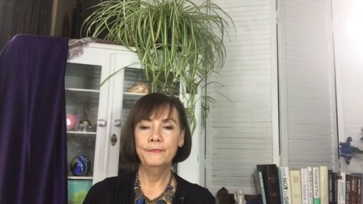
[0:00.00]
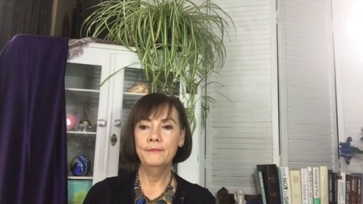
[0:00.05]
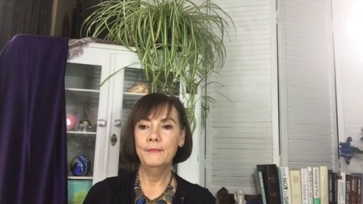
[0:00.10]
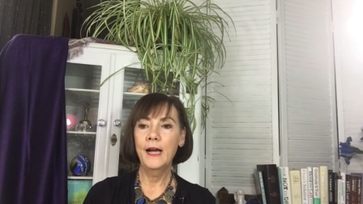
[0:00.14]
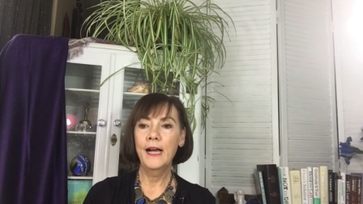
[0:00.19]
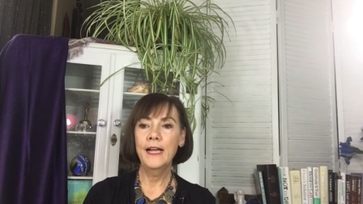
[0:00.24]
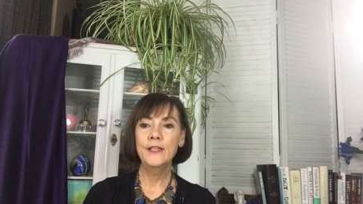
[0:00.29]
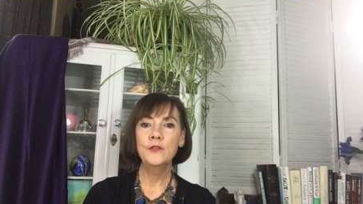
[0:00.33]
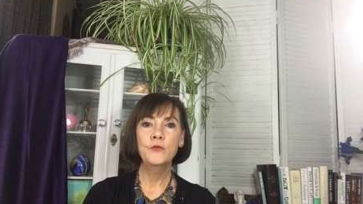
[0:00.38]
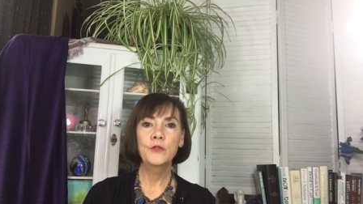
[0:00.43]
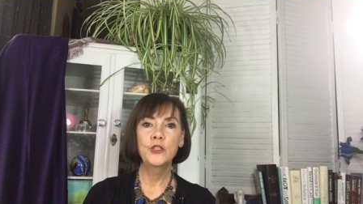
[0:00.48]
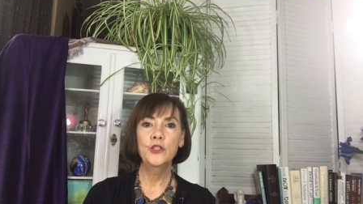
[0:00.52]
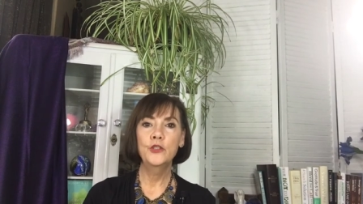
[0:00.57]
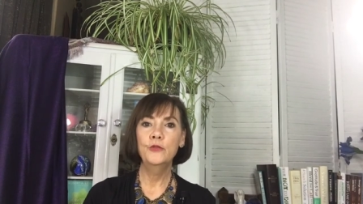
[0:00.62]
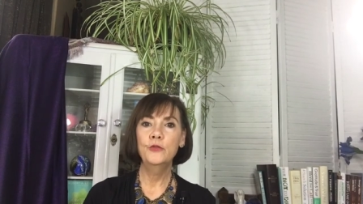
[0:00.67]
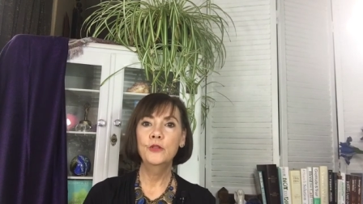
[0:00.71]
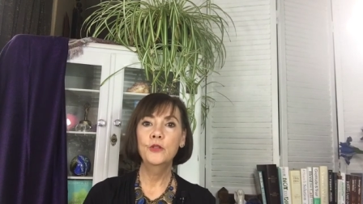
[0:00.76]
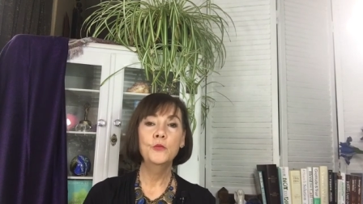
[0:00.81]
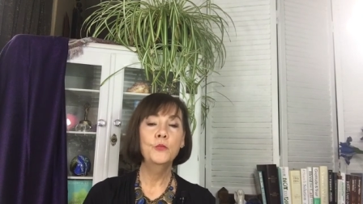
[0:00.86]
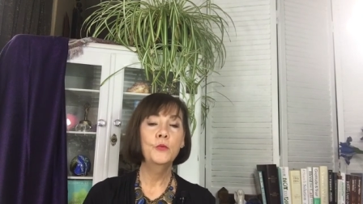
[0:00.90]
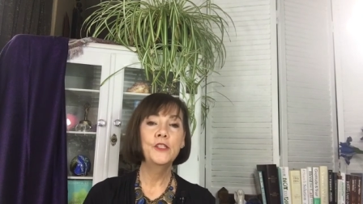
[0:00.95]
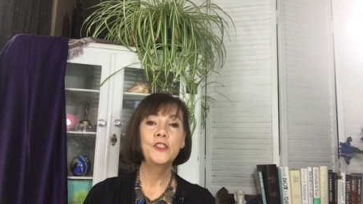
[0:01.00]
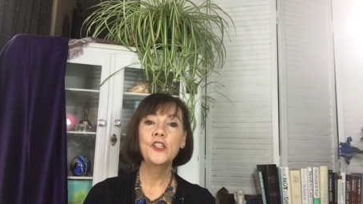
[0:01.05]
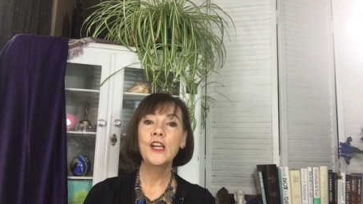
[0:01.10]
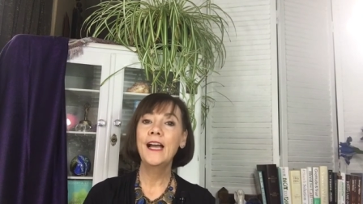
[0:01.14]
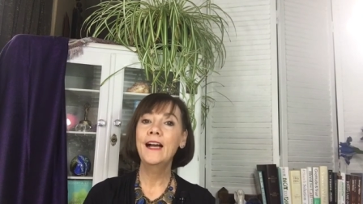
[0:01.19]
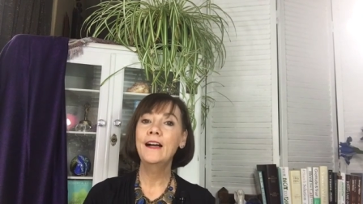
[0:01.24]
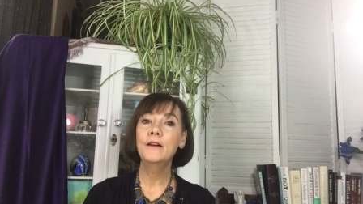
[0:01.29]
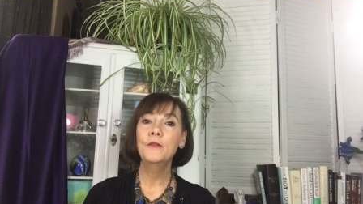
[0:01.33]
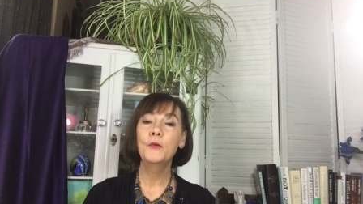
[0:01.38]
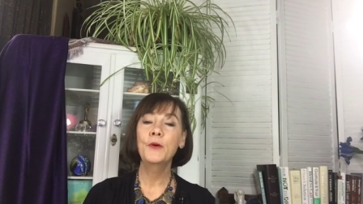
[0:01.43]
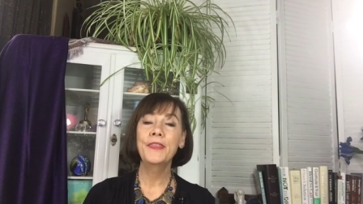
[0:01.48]
mind renewal, which
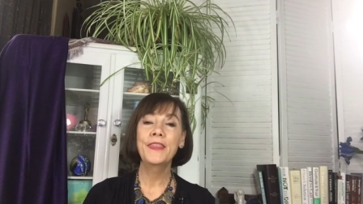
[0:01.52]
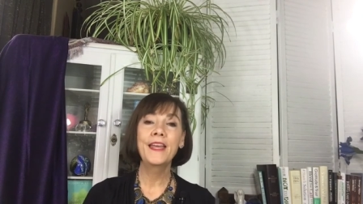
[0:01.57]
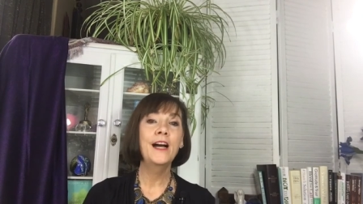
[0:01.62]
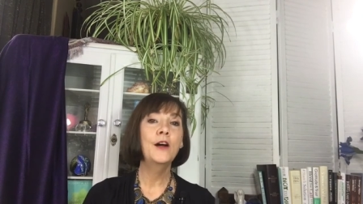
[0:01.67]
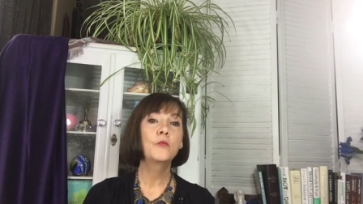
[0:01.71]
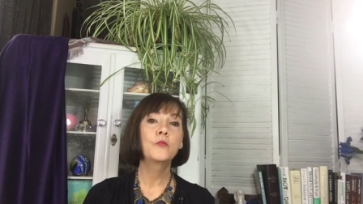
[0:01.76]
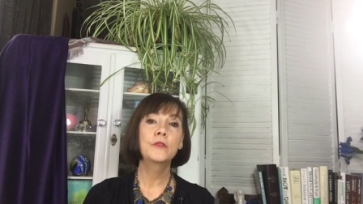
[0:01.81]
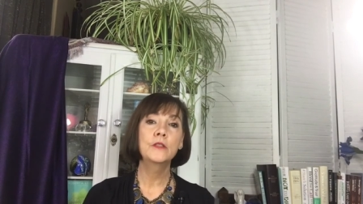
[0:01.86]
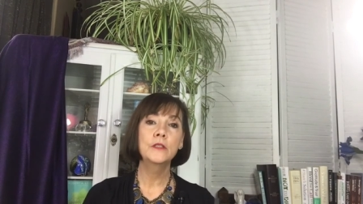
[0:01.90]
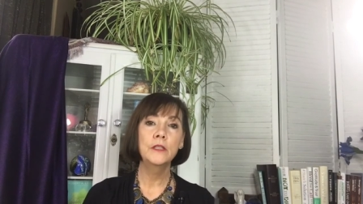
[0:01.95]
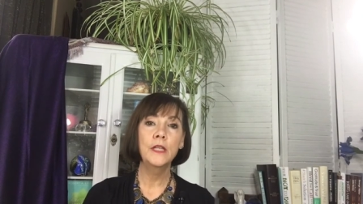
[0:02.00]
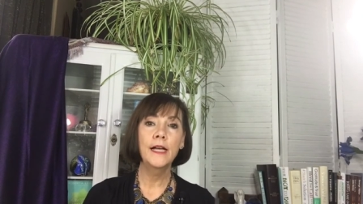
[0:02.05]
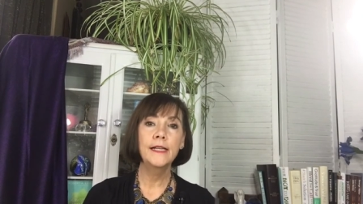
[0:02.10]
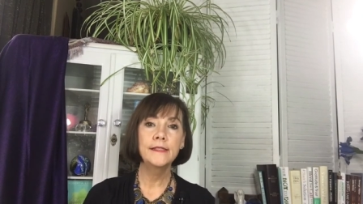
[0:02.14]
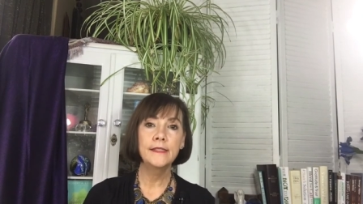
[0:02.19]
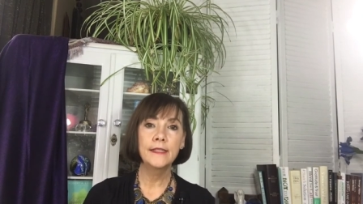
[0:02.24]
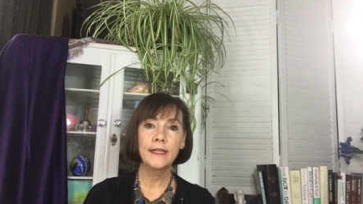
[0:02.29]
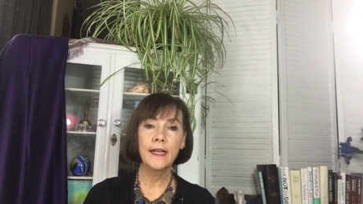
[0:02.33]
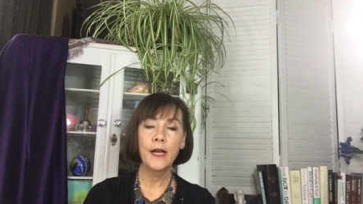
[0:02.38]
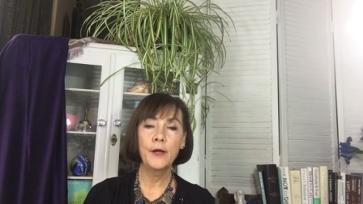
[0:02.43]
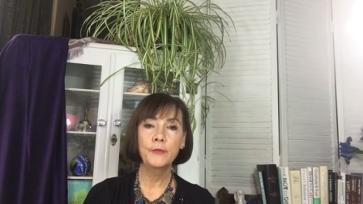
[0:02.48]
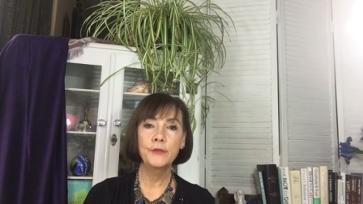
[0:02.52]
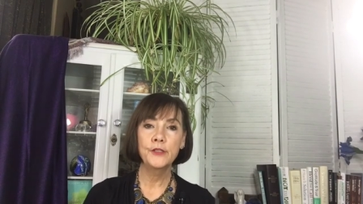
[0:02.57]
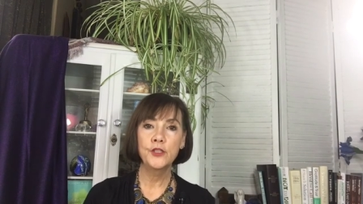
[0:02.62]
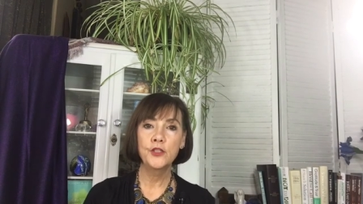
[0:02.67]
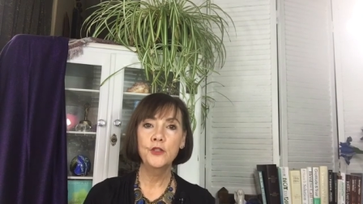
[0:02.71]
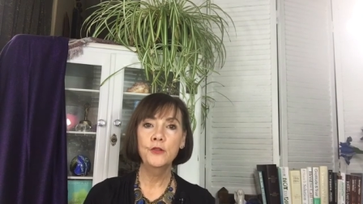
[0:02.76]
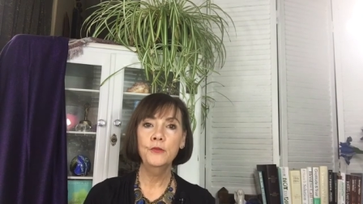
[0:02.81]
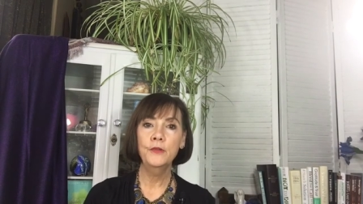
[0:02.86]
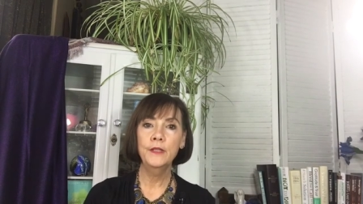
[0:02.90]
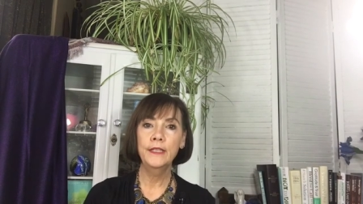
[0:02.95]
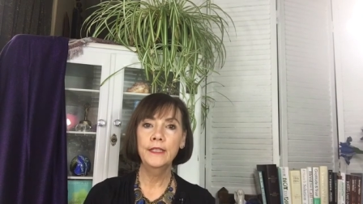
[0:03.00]
without realizing I was
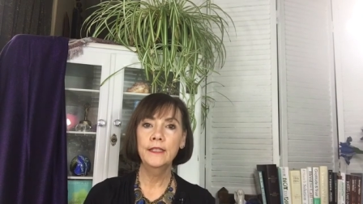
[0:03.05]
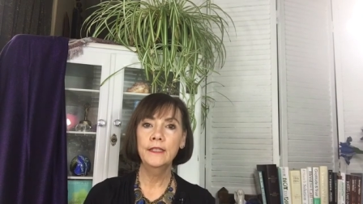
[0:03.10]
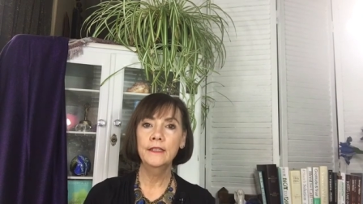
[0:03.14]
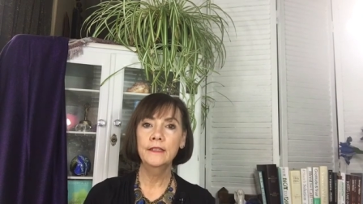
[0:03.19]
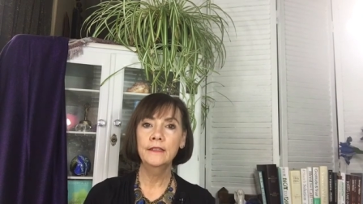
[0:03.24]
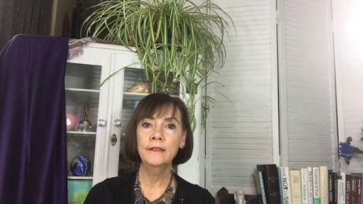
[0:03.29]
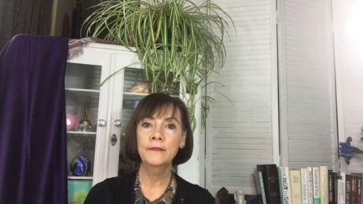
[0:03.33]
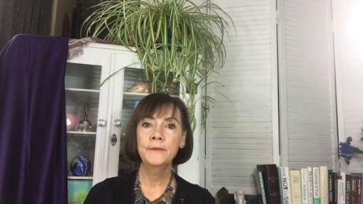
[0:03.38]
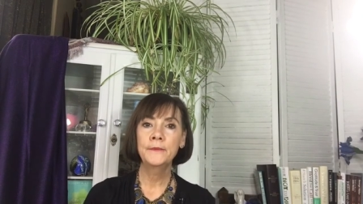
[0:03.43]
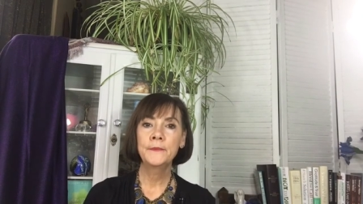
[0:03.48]
doing it,